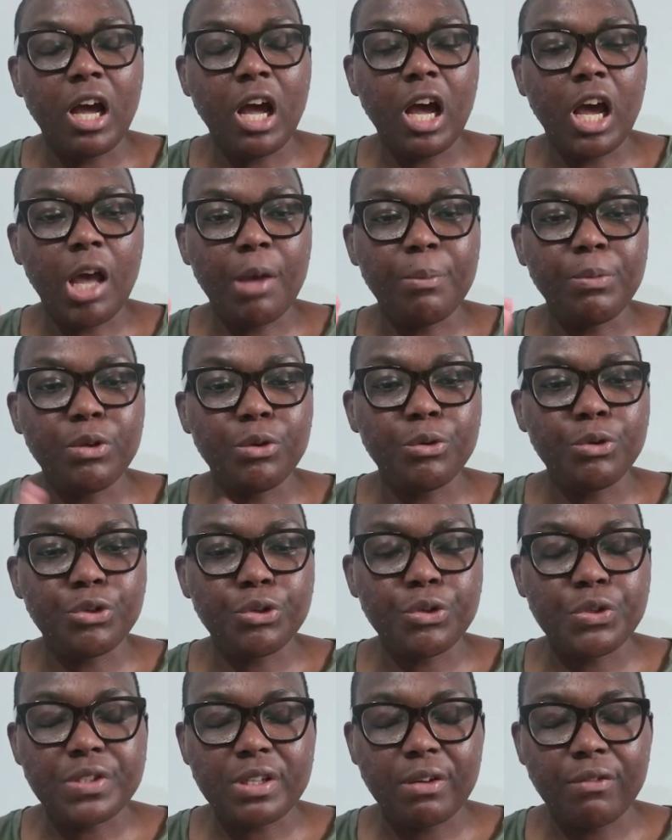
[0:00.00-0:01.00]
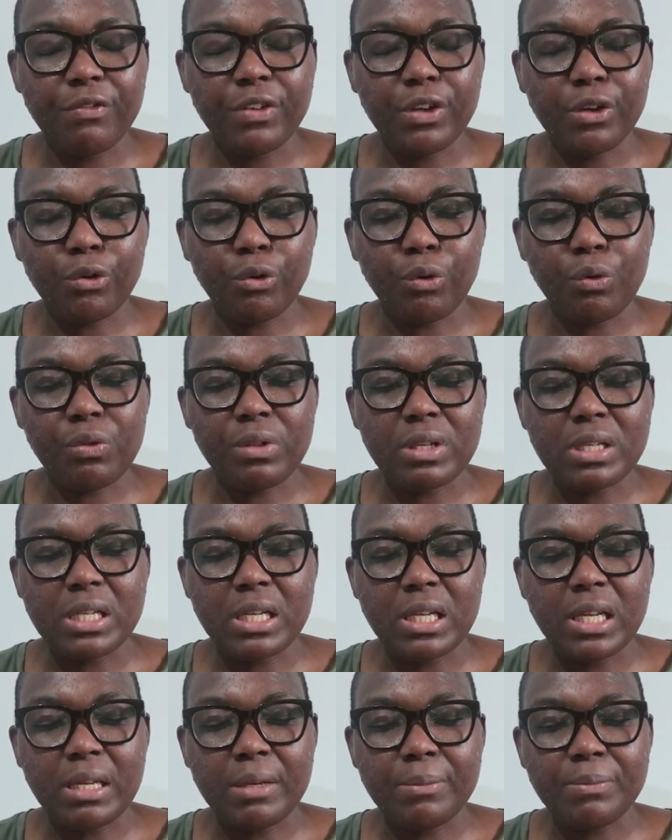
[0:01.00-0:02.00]
You do something called
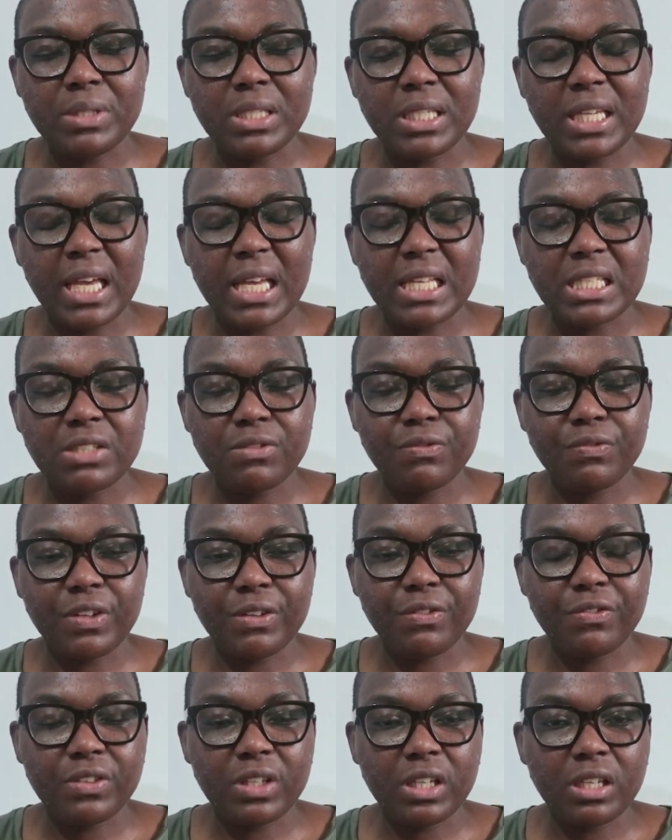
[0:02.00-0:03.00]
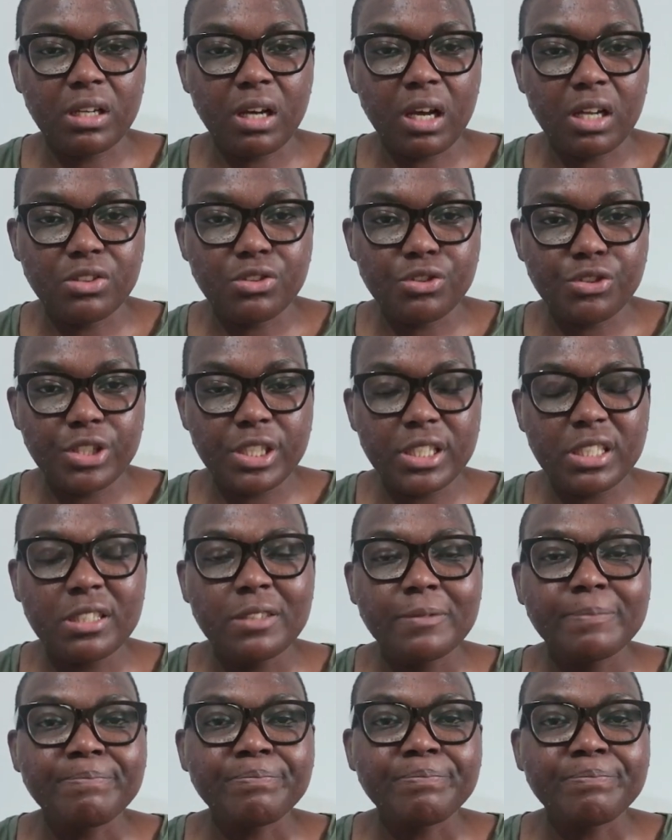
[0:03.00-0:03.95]
the DS 1500.